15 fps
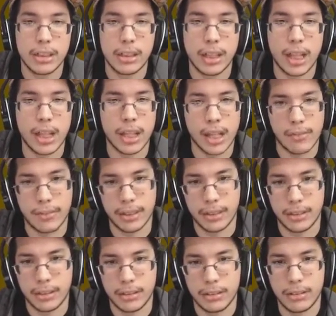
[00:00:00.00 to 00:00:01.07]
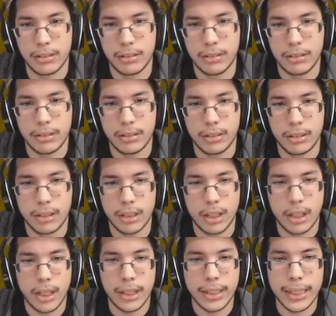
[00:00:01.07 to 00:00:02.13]
11.
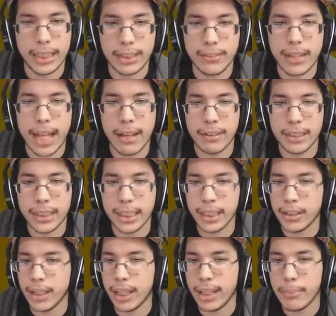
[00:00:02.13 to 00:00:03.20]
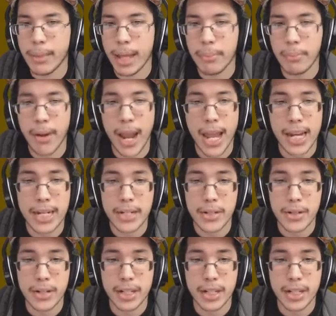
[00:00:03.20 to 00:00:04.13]
These flowers healed my pride and joy.